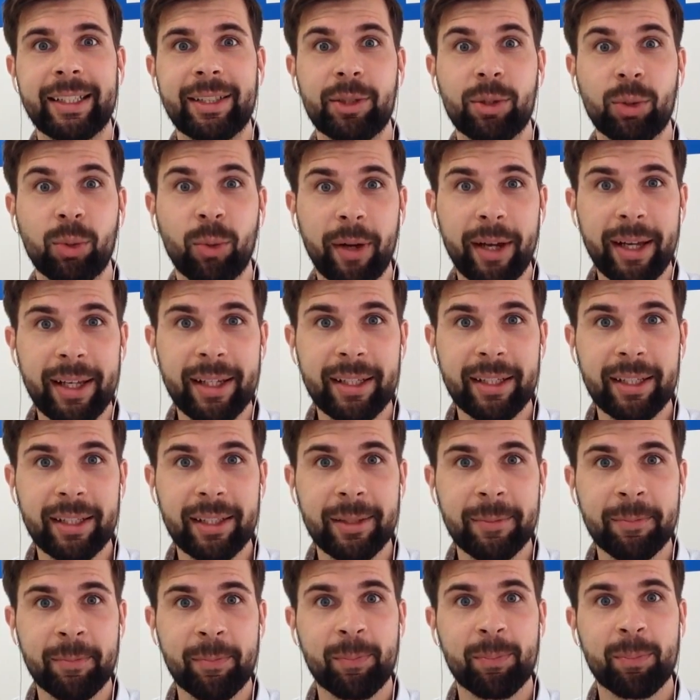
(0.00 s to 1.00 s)

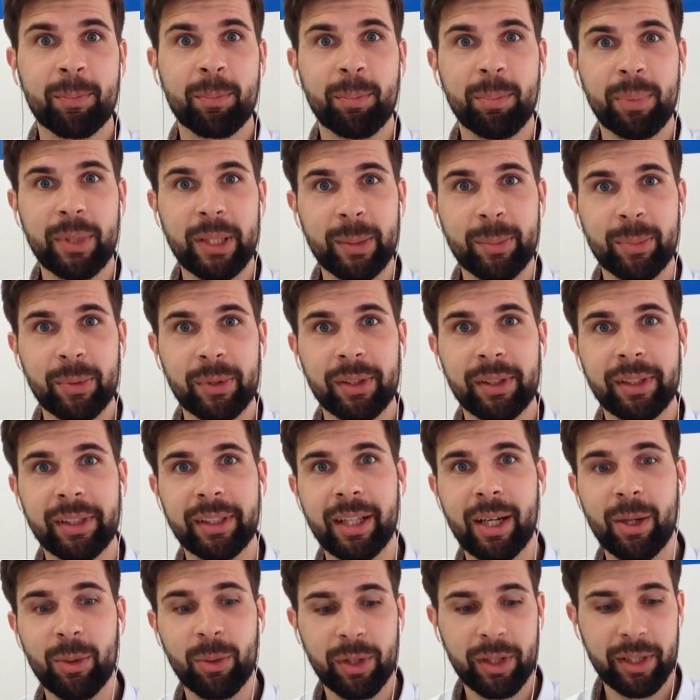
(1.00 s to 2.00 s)
20 people
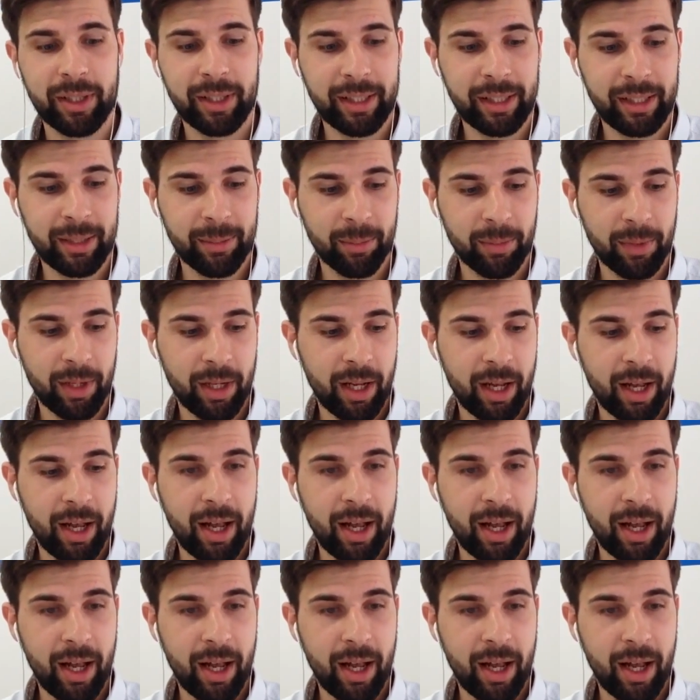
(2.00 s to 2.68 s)
in our team.